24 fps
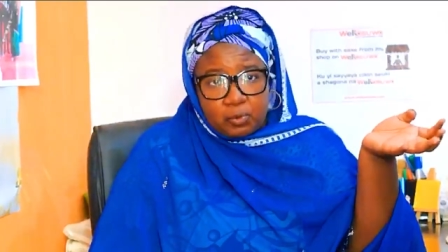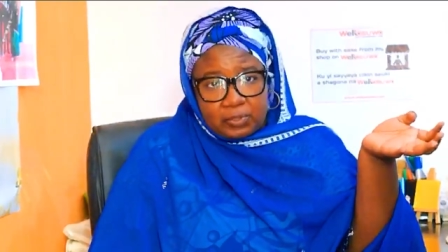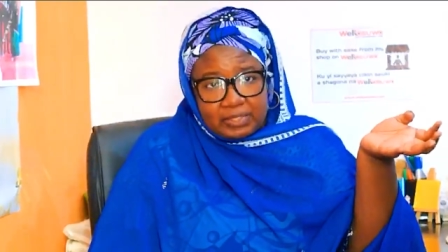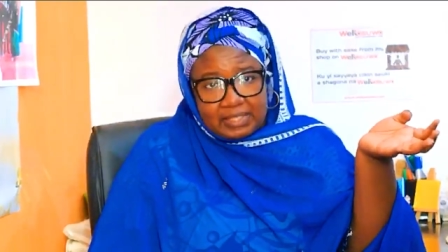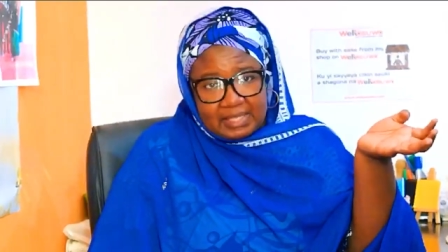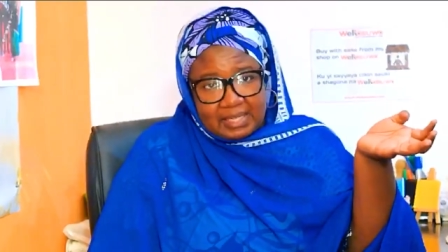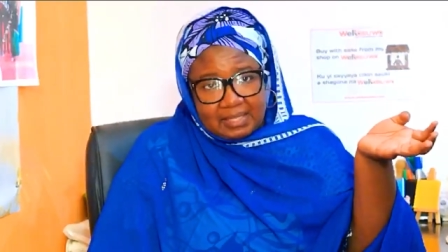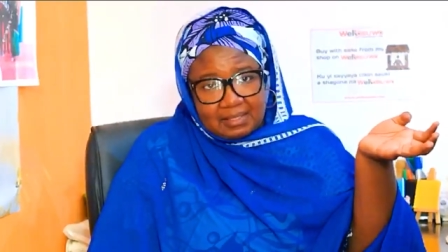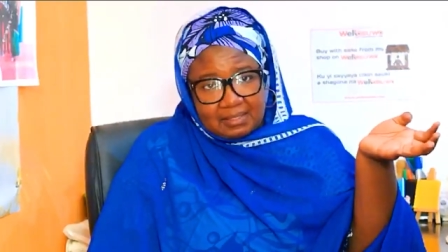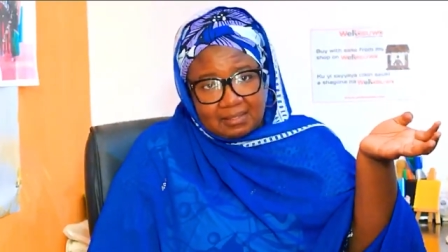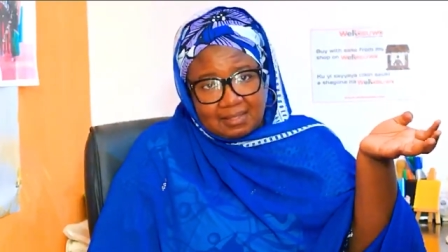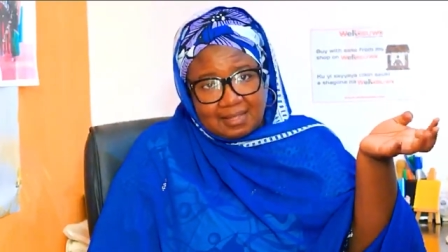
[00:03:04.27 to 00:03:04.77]

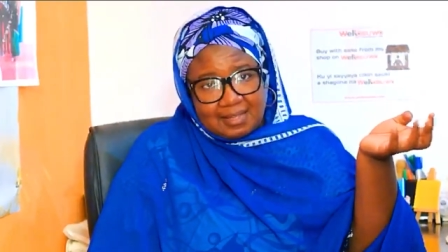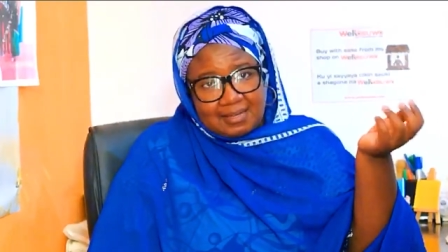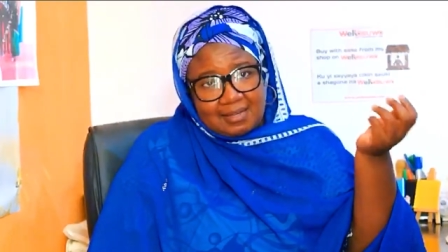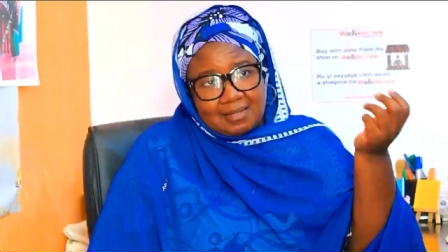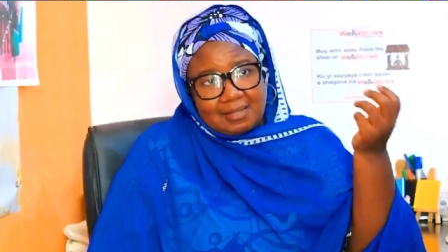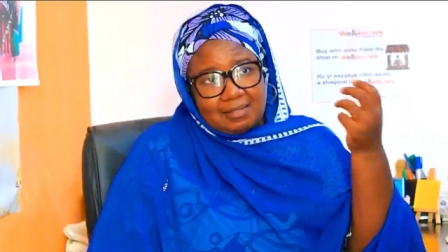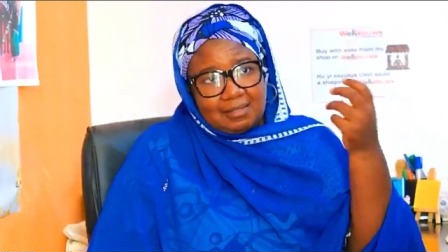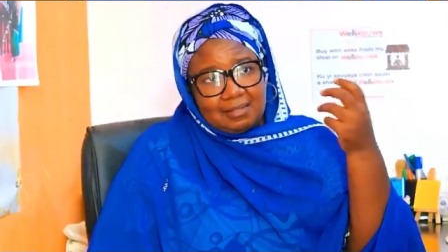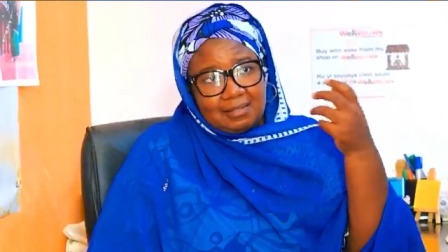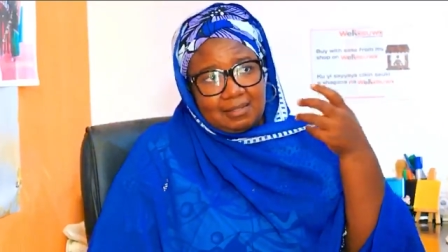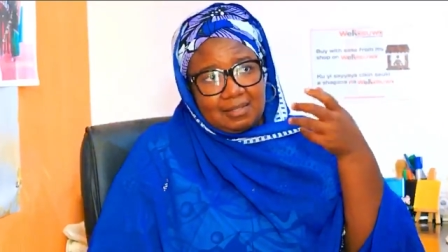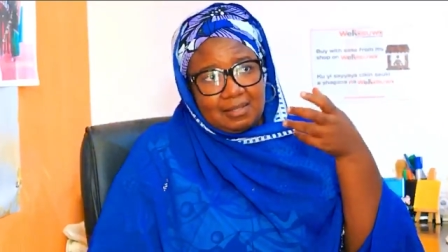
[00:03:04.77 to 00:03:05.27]
process
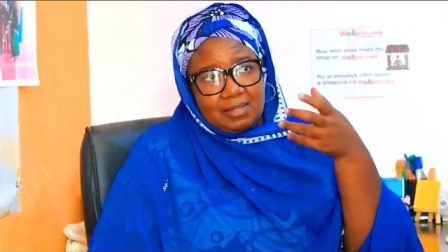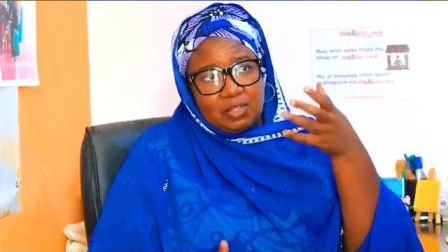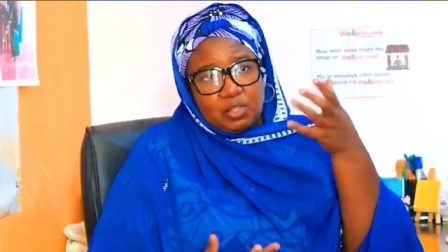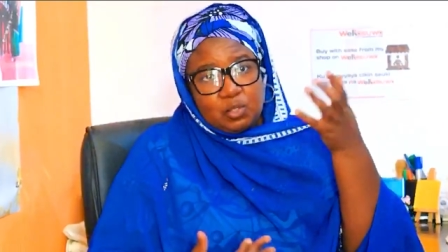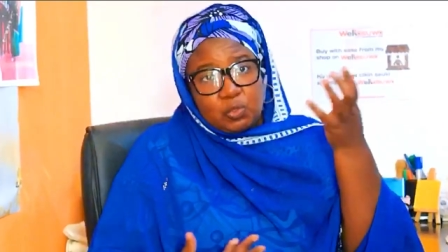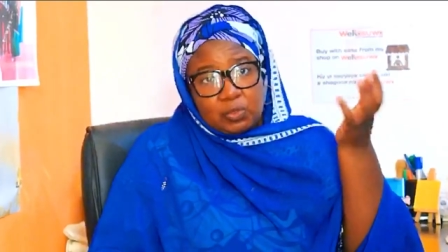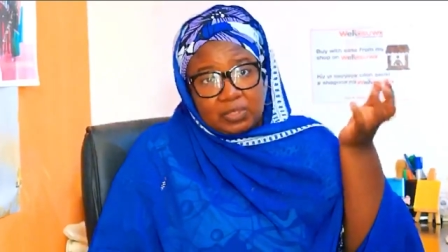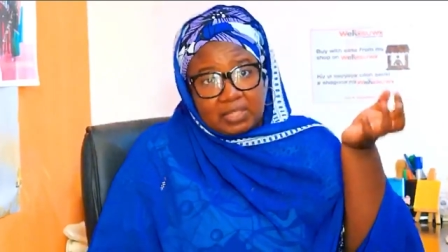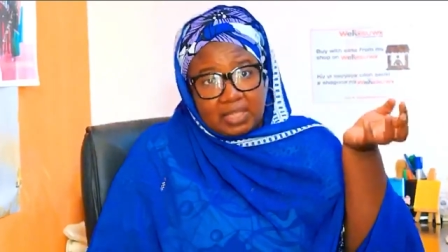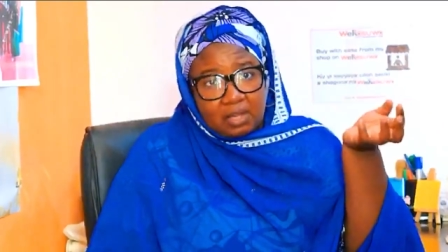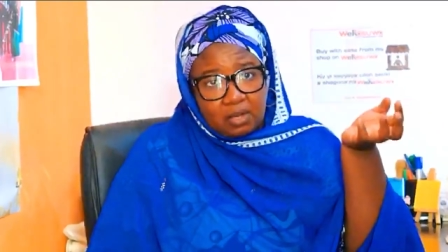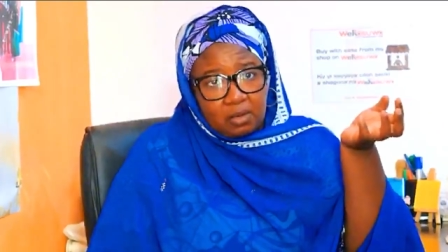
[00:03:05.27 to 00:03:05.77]
that is the
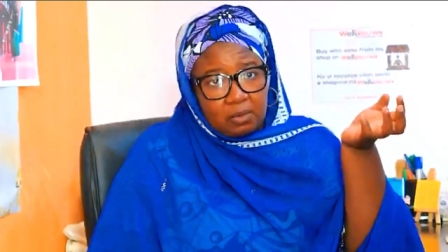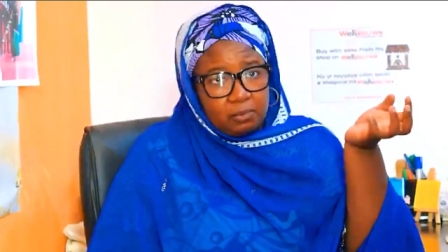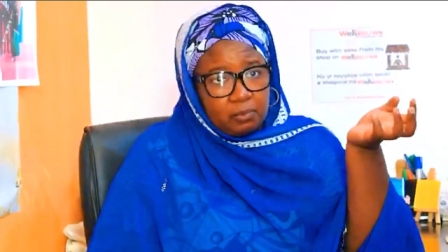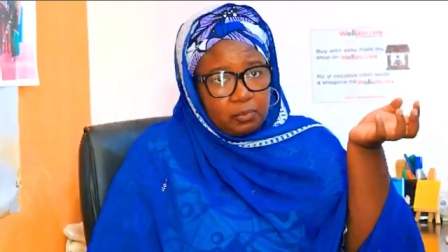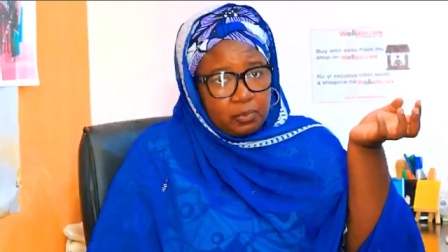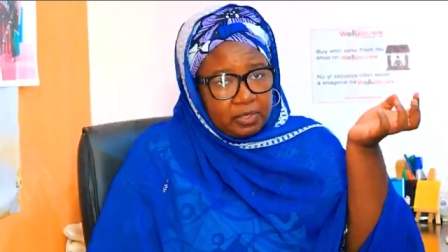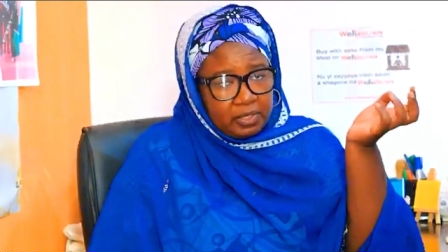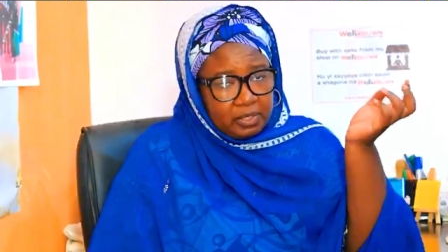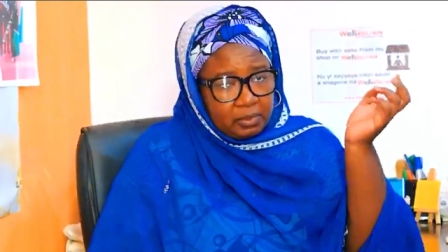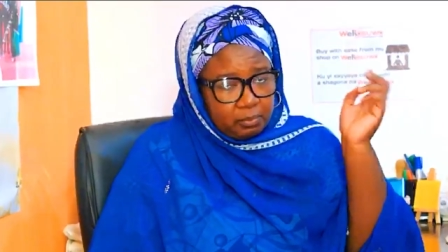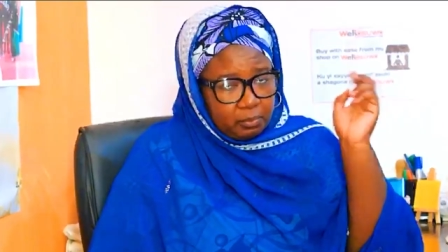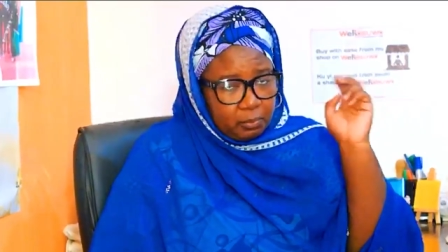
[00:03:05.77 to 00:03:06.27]
user
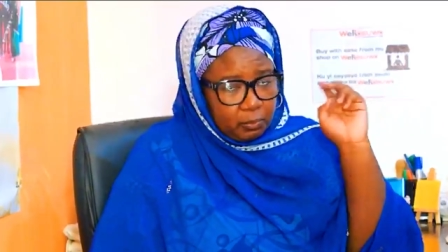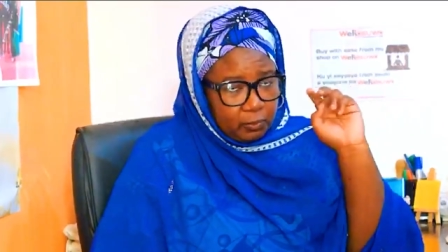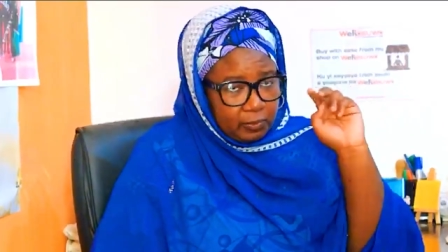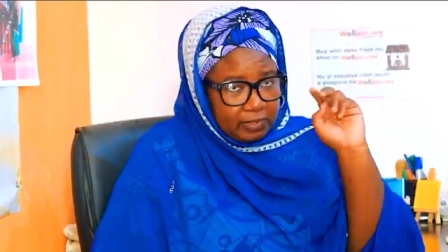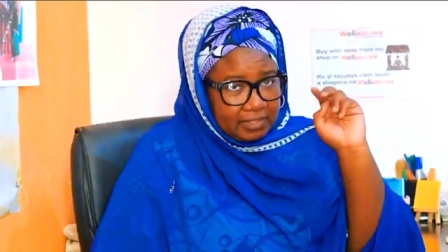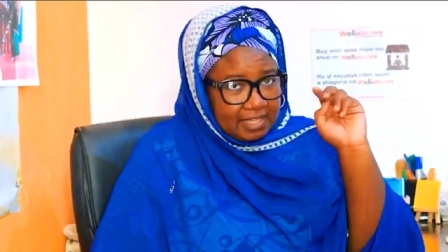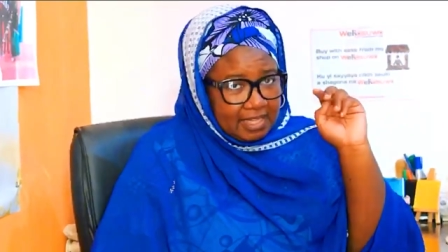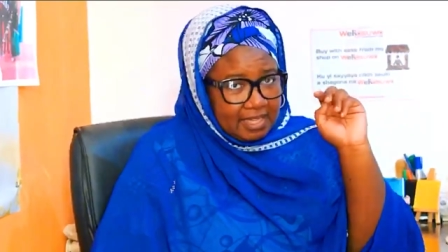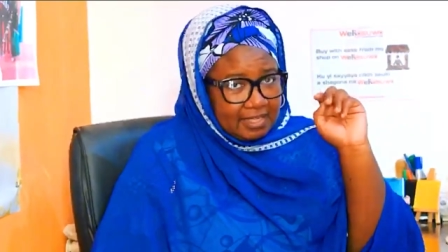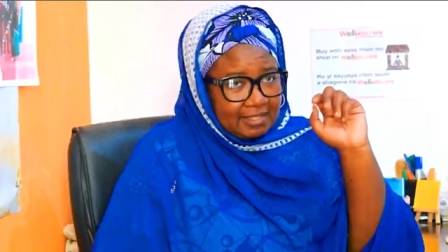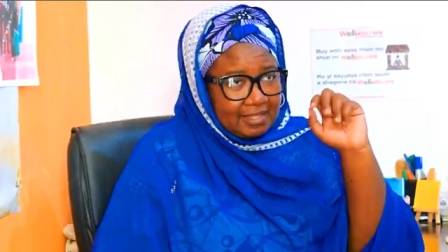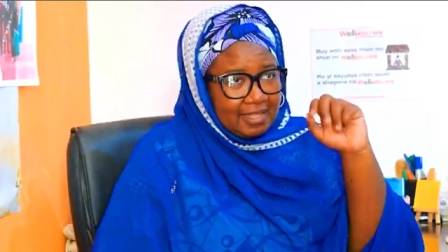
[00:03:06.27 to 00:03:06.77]
onboarding
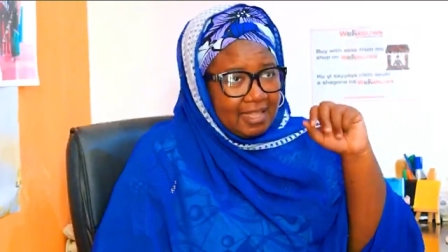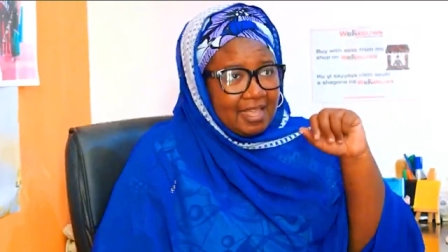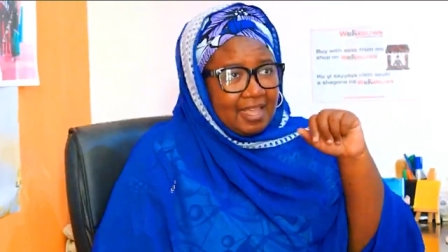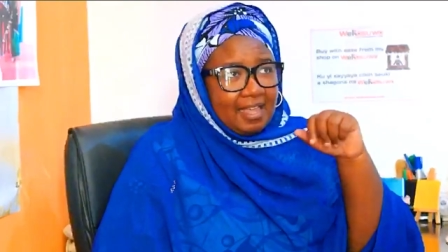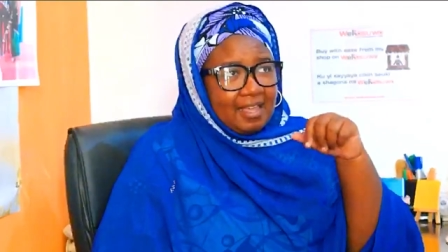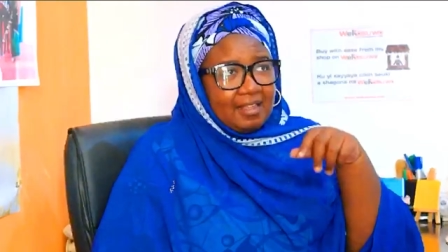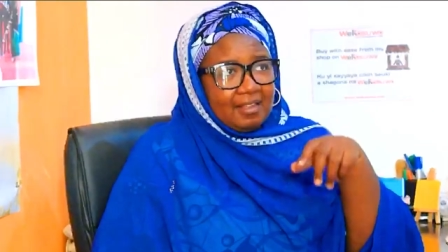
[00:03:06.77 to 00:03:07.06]
process